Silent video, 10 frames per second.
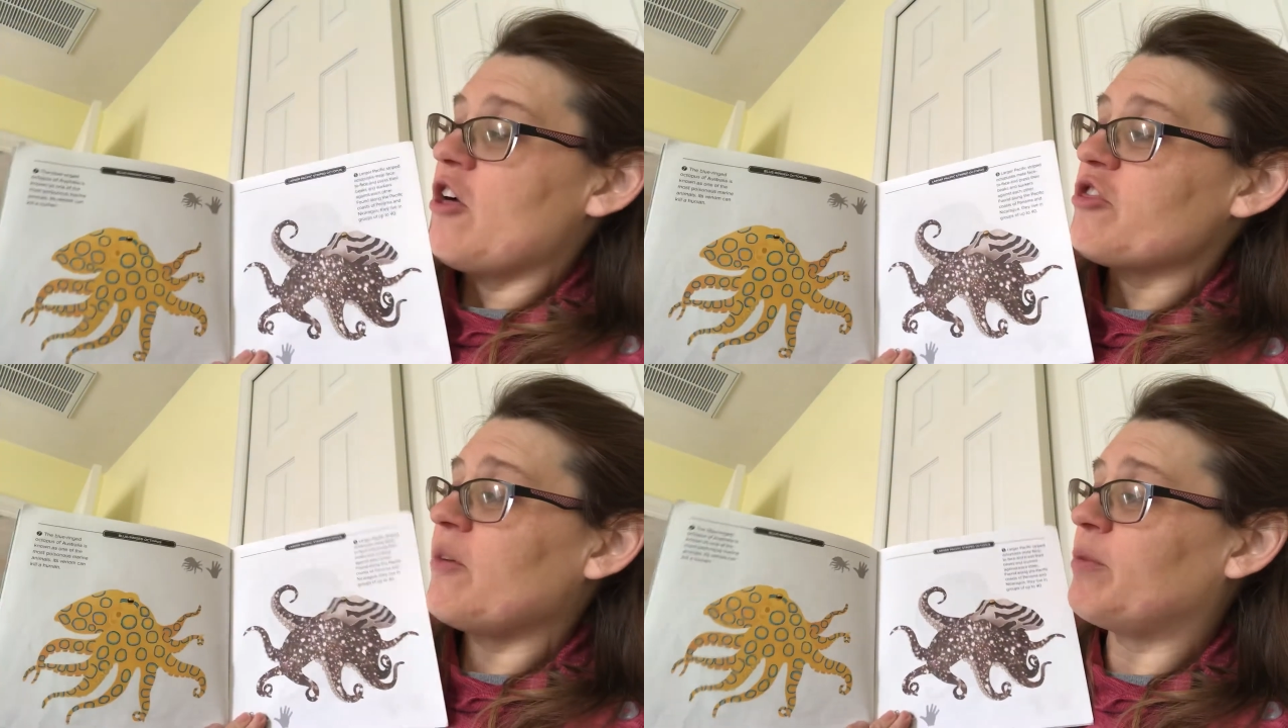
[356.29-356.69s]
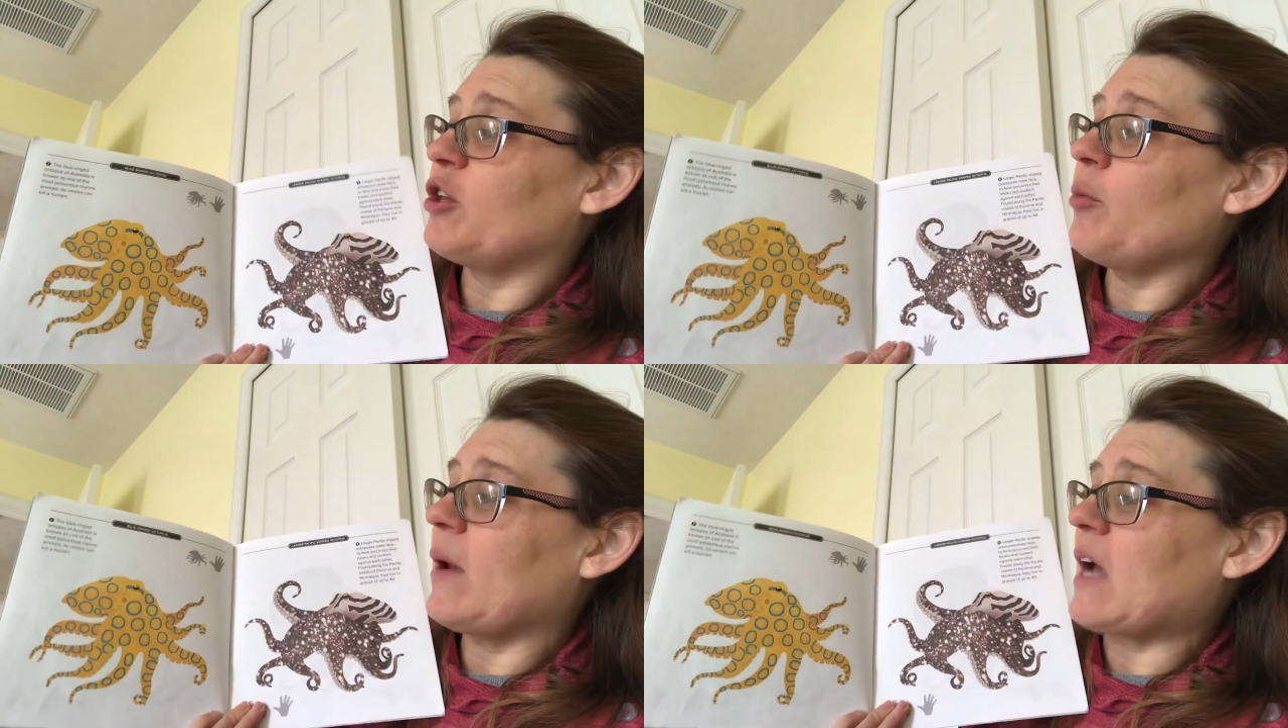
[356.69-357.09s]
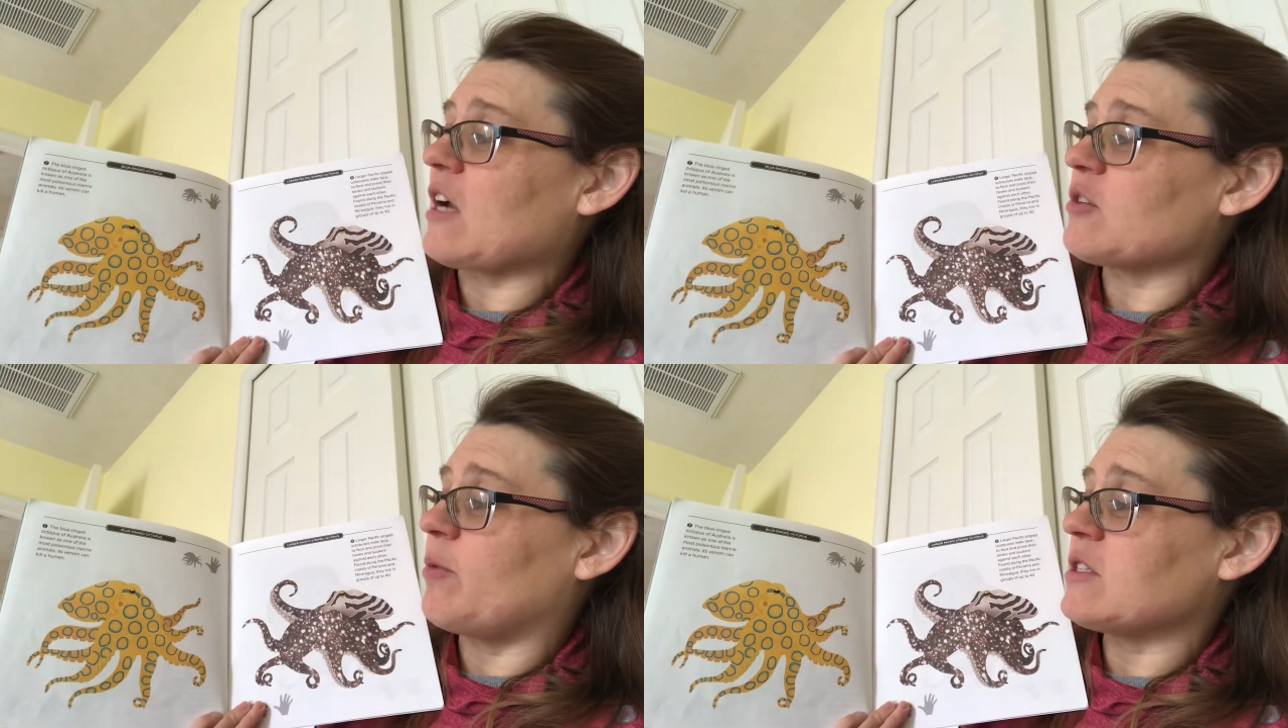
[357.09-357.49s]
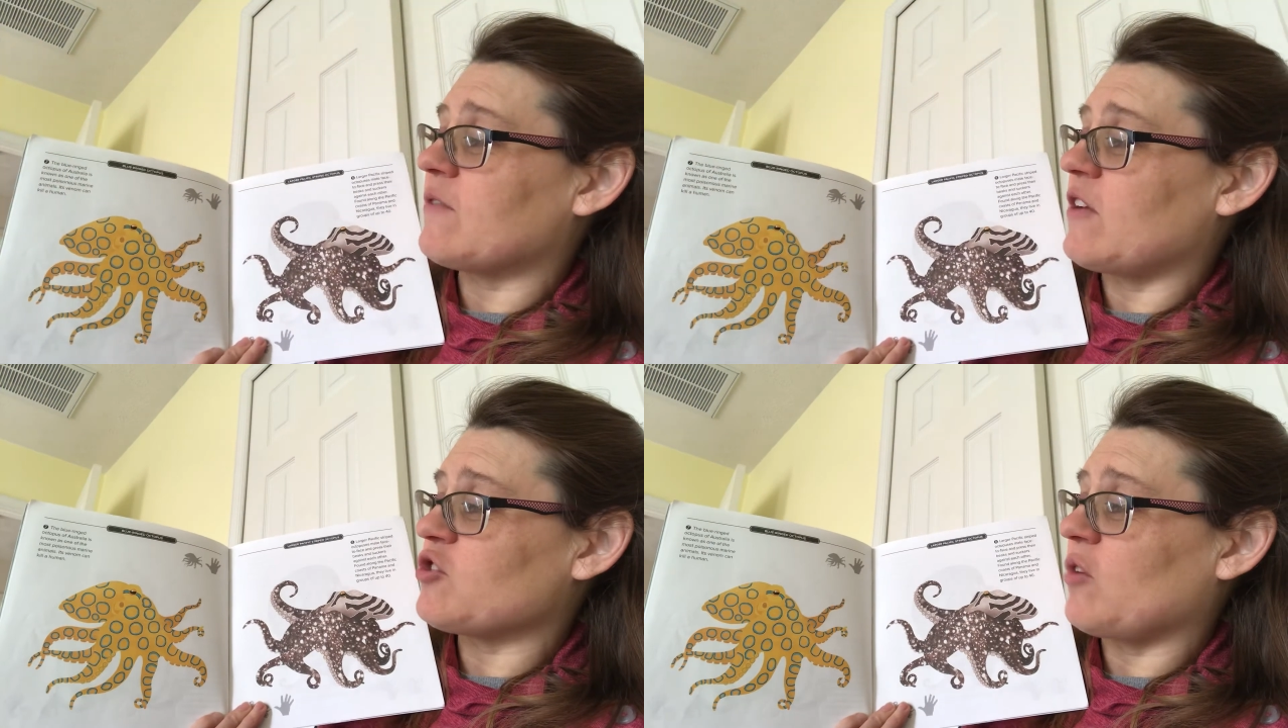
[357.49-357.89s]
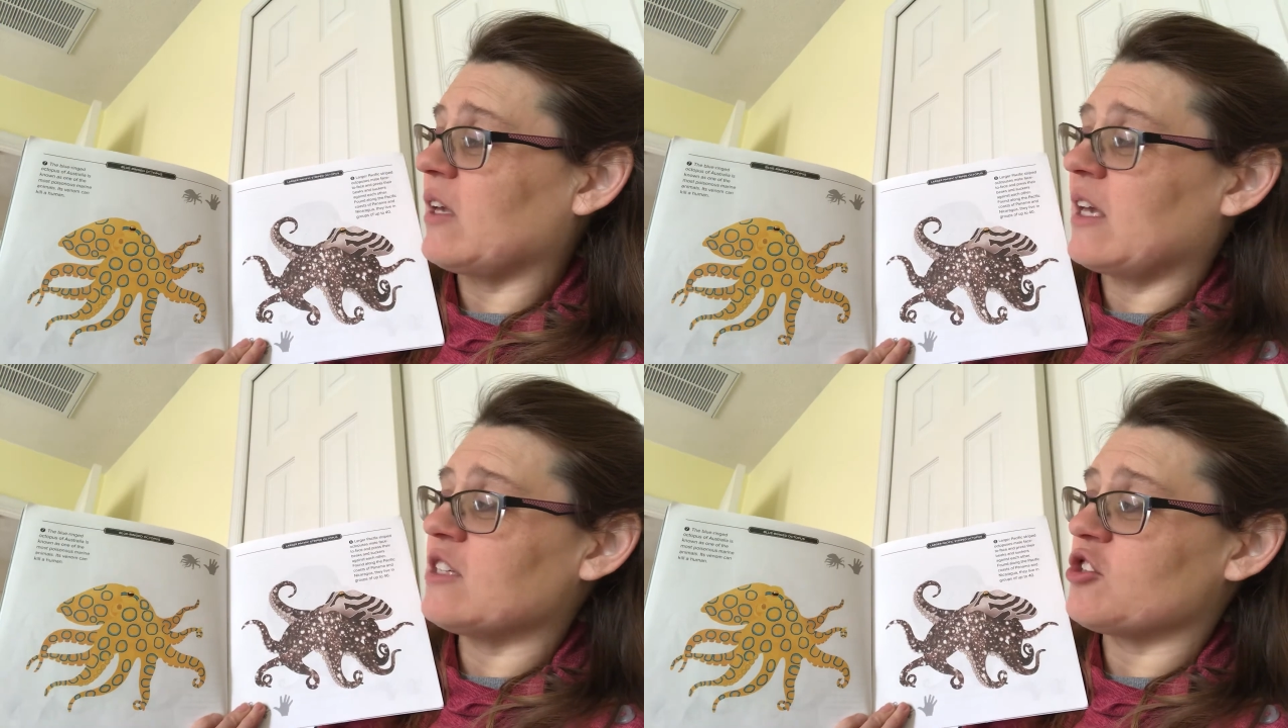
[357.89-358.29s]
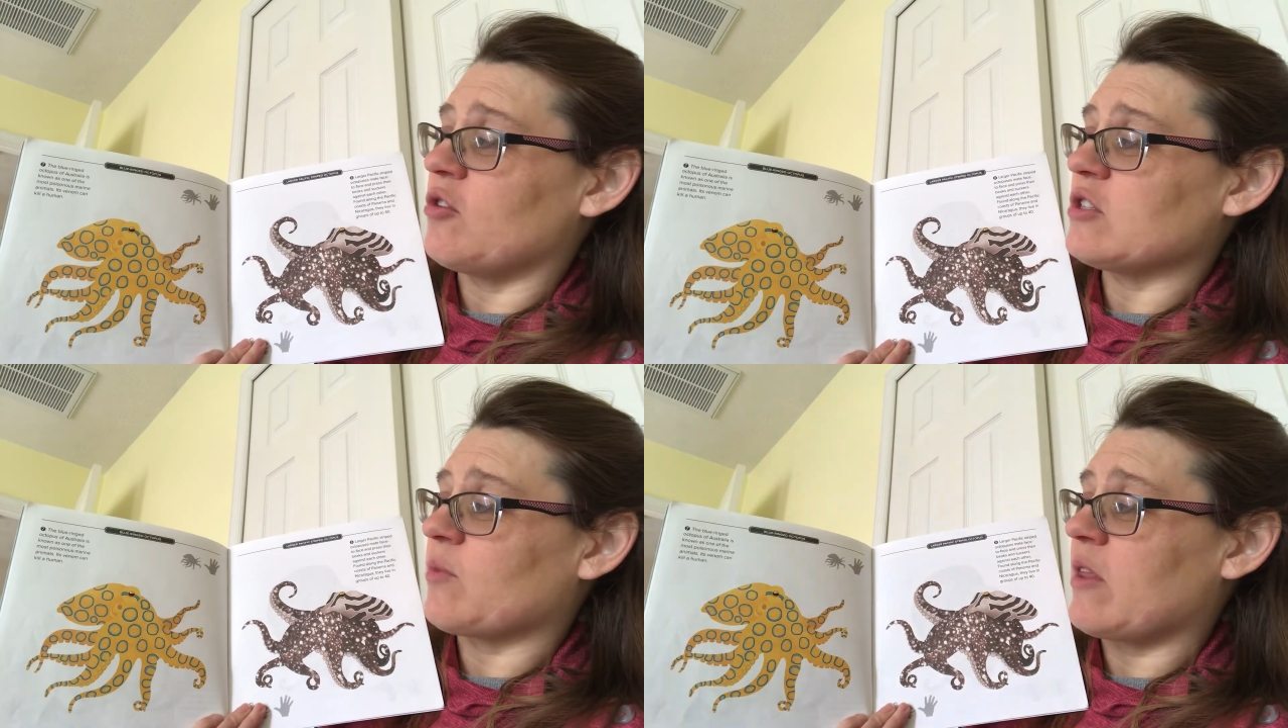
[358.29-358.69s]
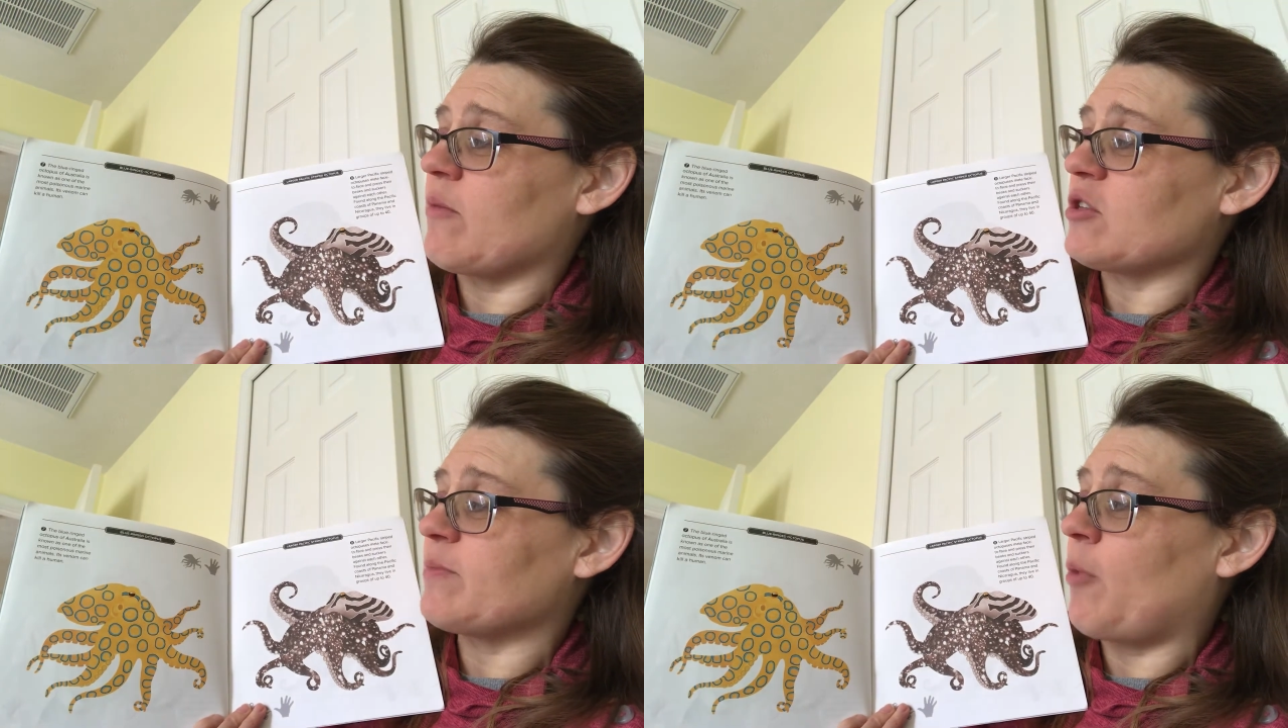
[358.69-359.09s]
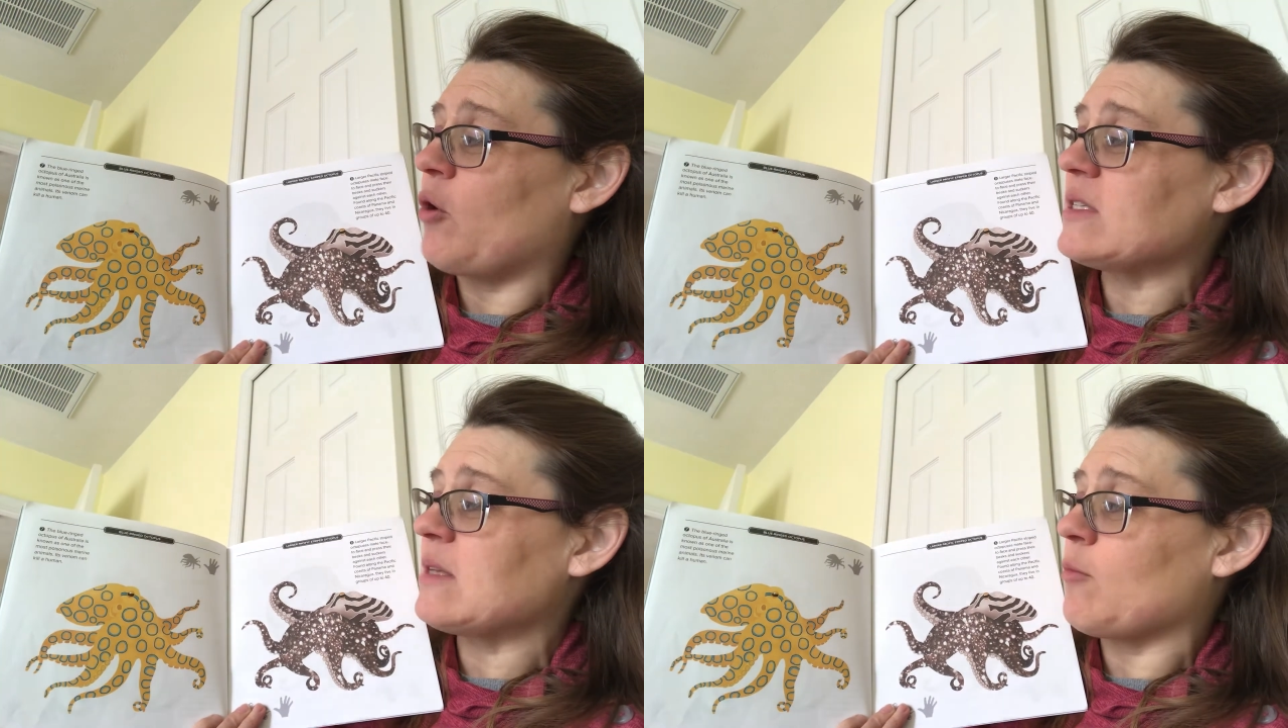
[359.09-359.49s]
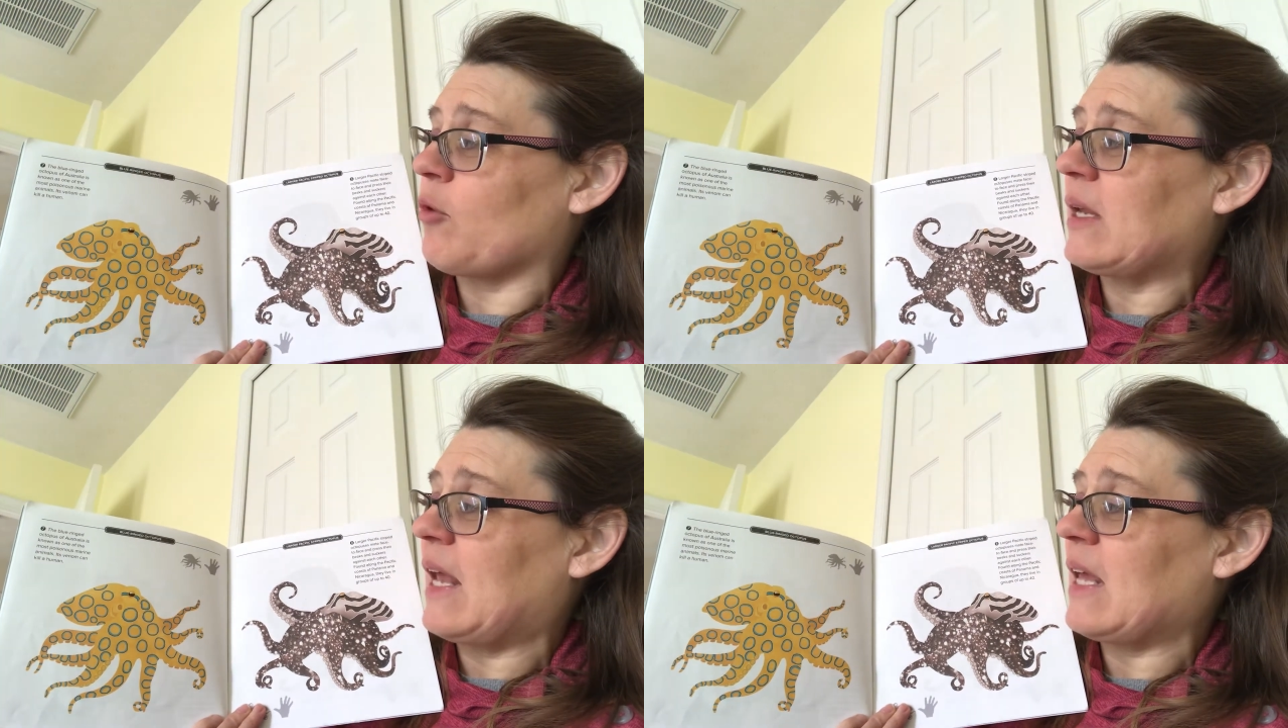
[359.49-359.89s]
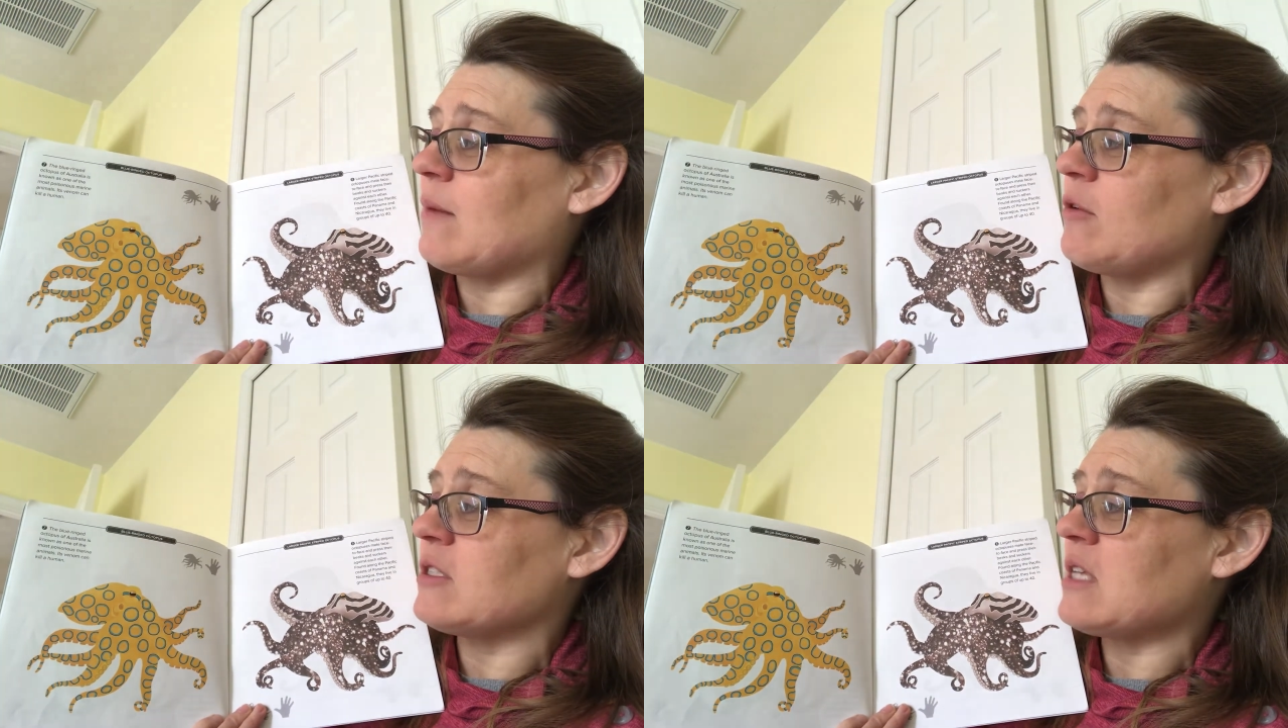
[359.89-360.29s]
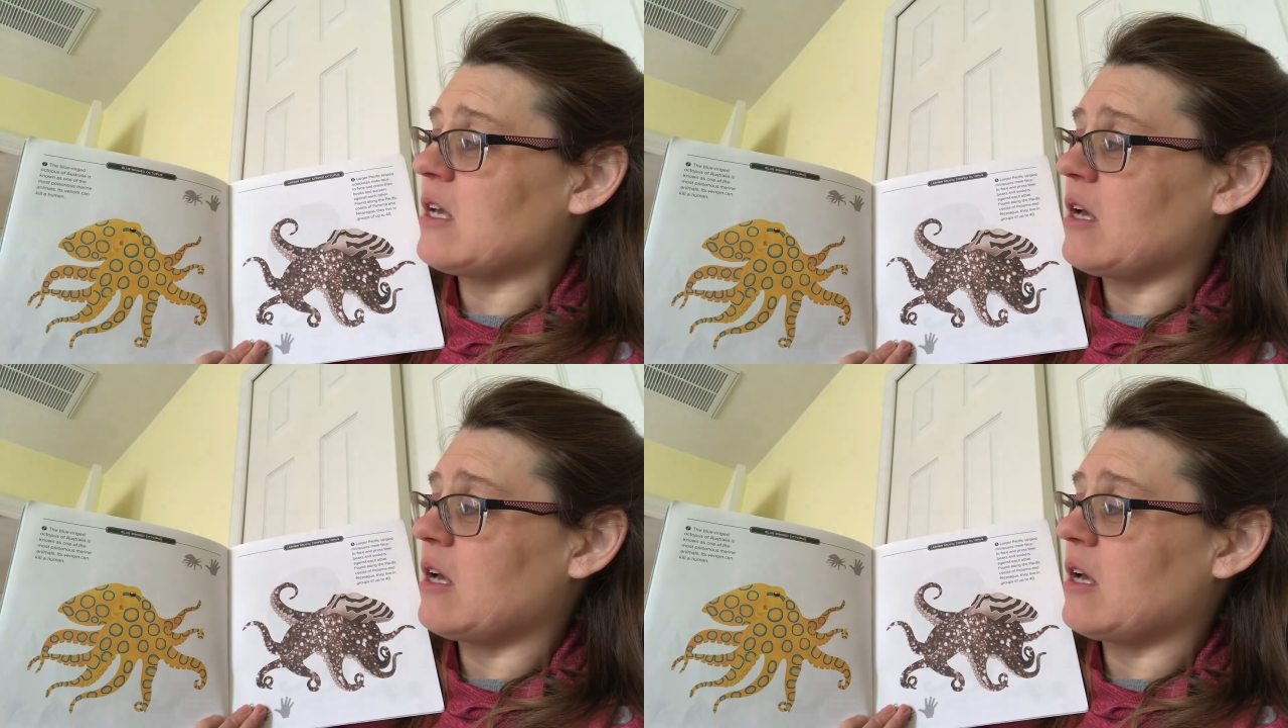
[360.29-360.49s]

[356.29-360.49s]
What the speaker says: The blue ring octopus of Australia is known as one of the most poisoned marine animals